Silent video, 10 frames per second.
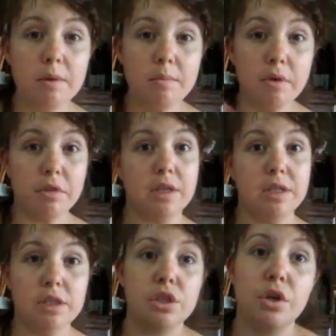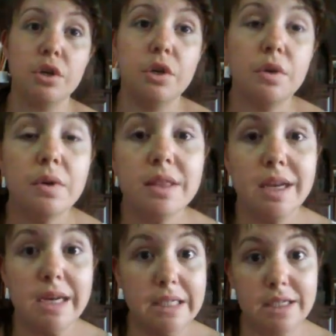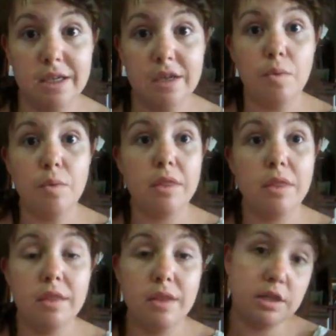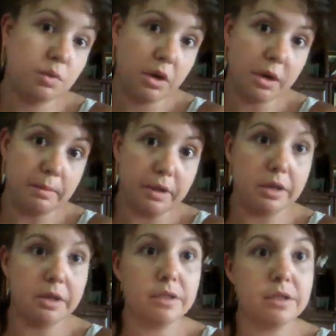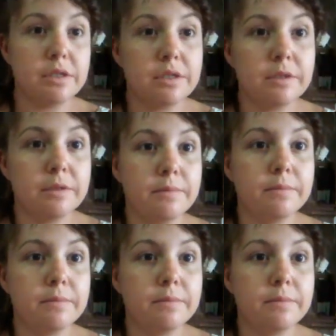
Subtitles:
one more thing to show you that I did with these workbooks.